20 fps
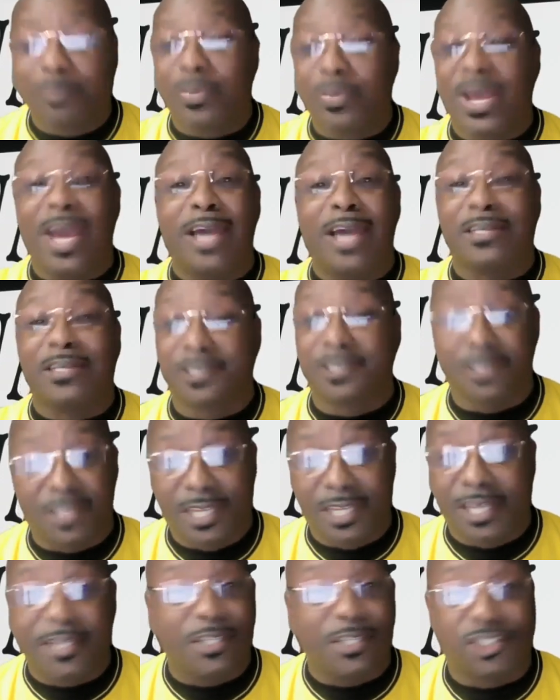pastors
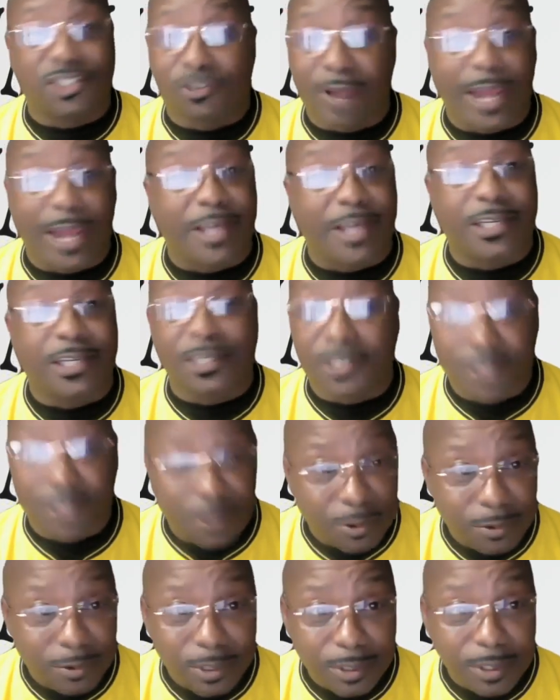get distracted
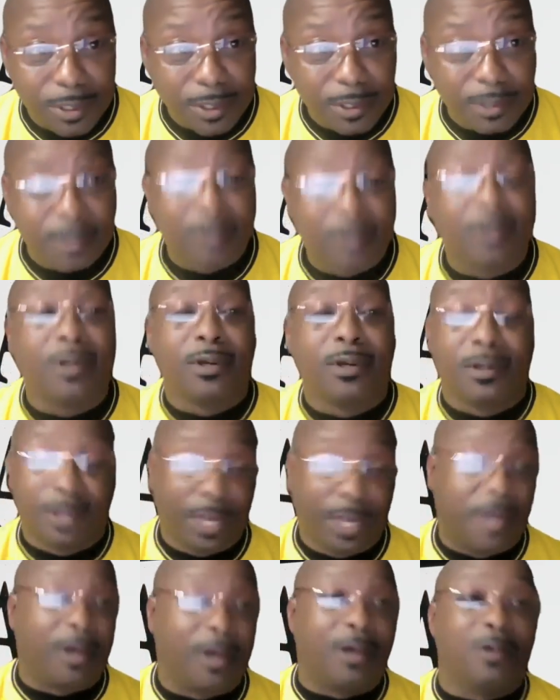too.
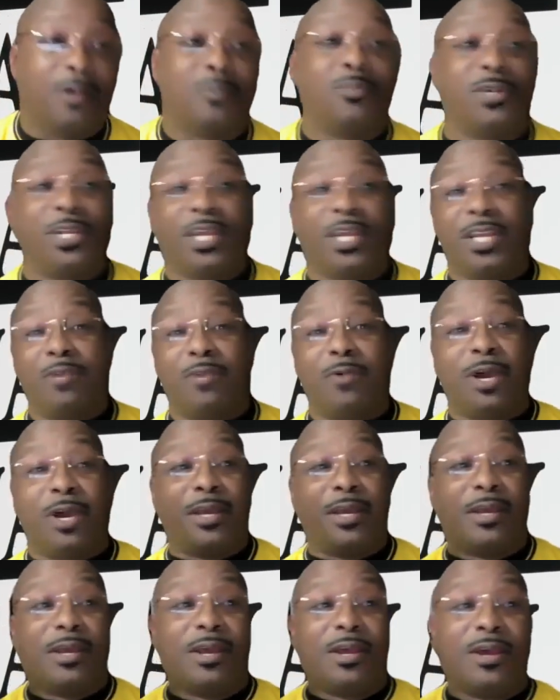Yeah, but anyway,
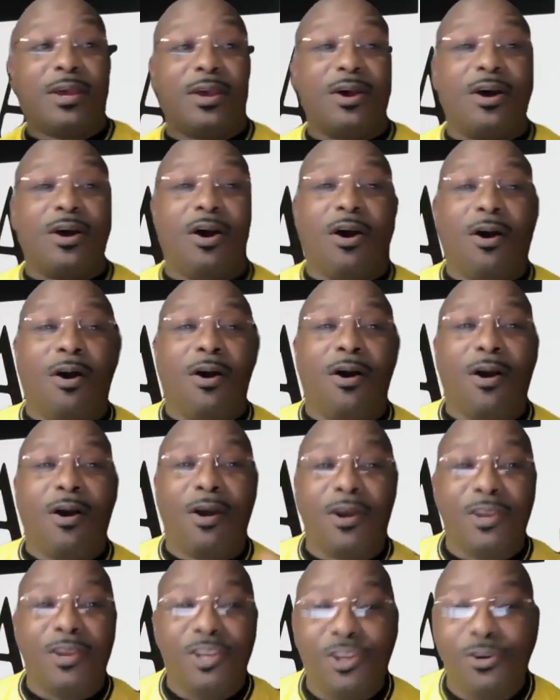
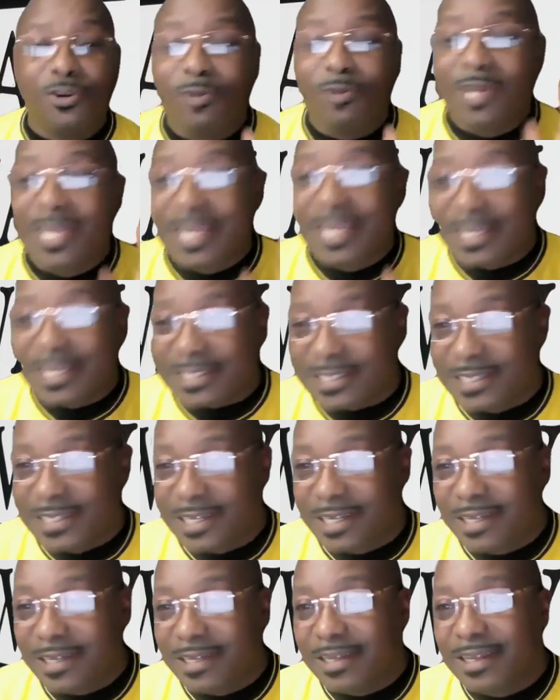are you
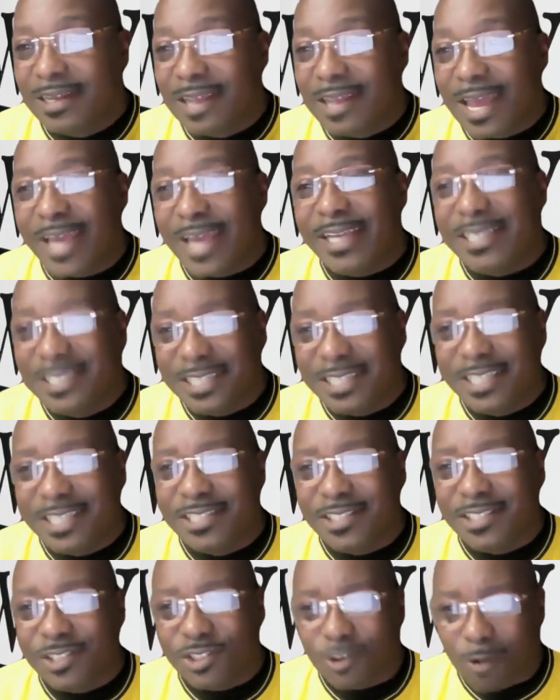listening like
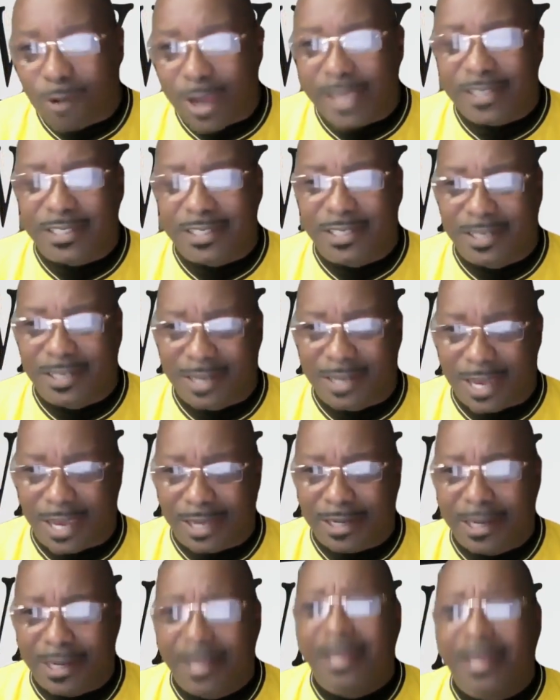Jesus Christ tonight?
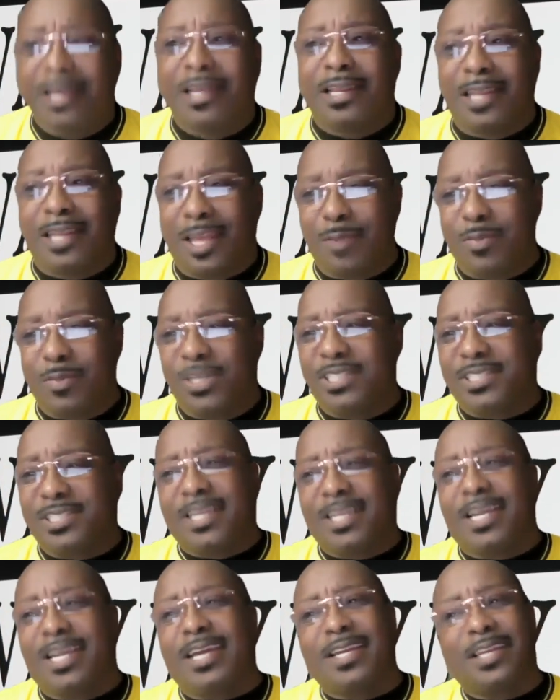Let me
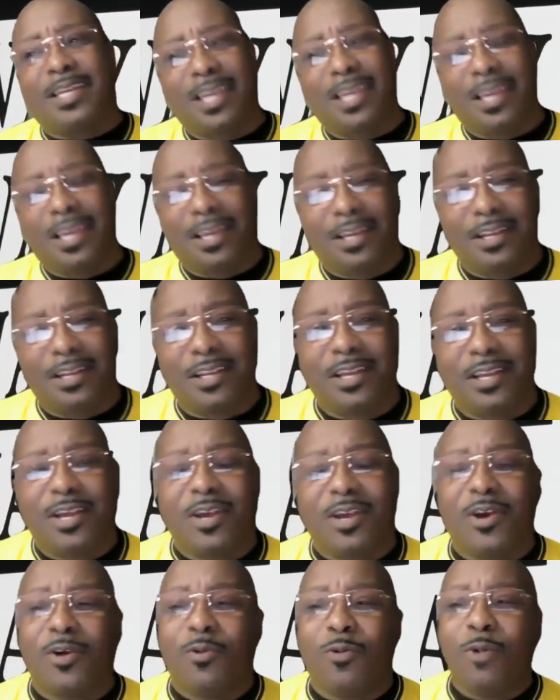say that again.
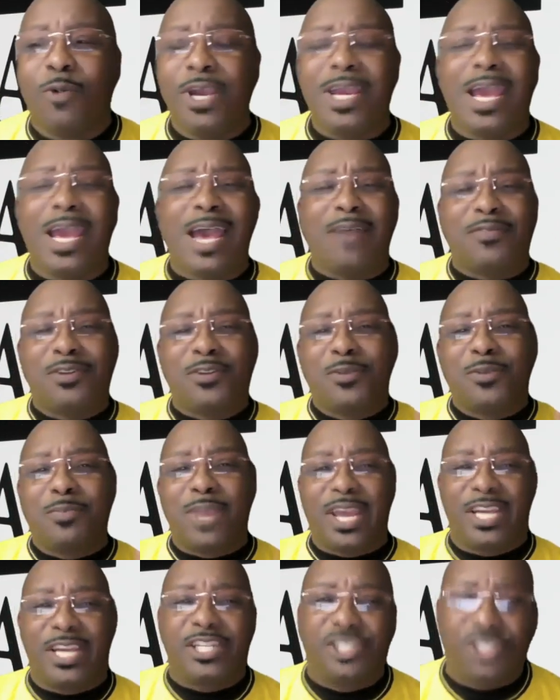We have to
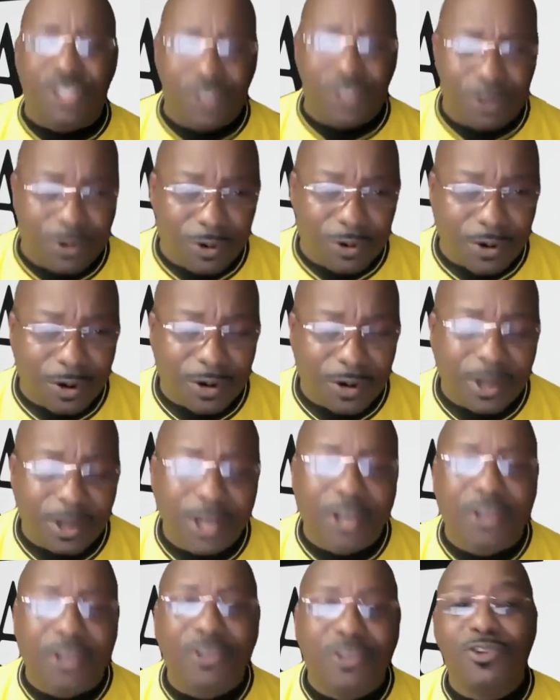make sure
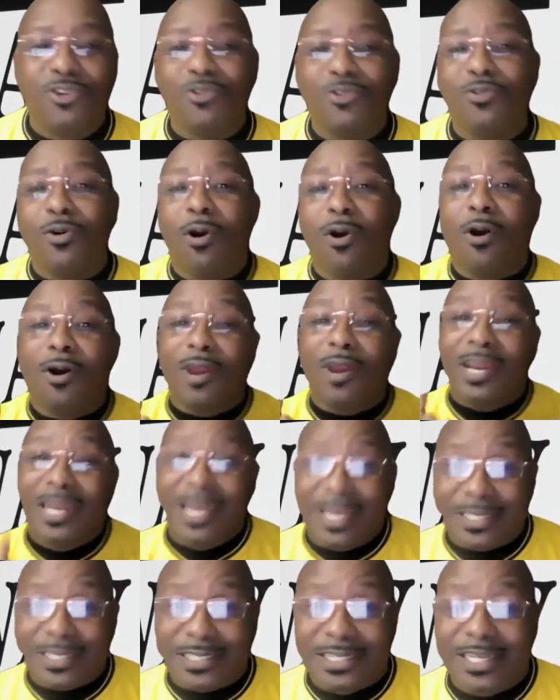you are
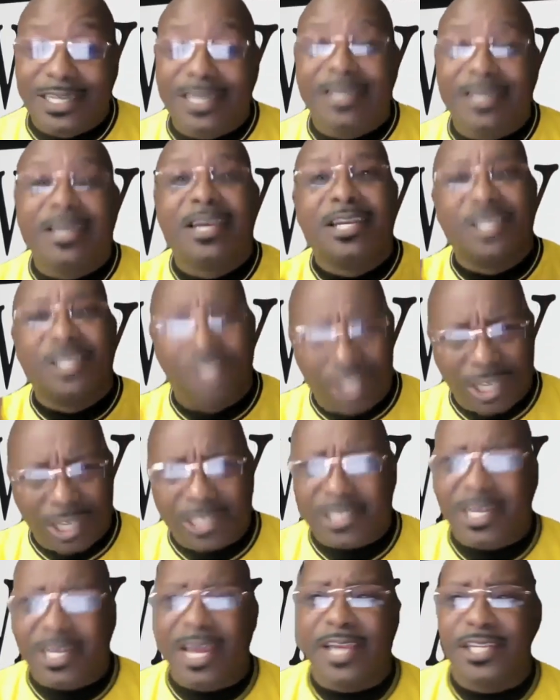listening
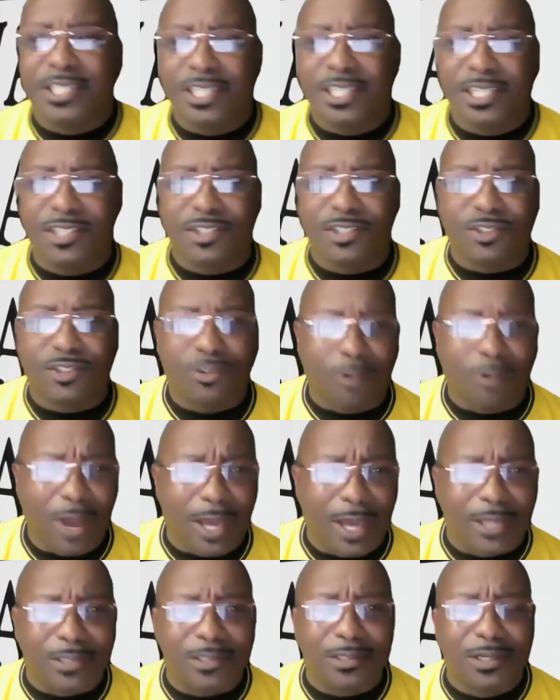just like Jesus
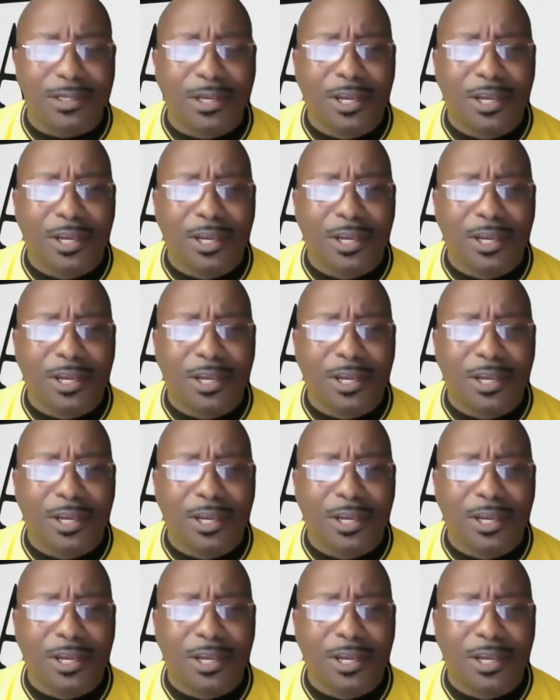Christ.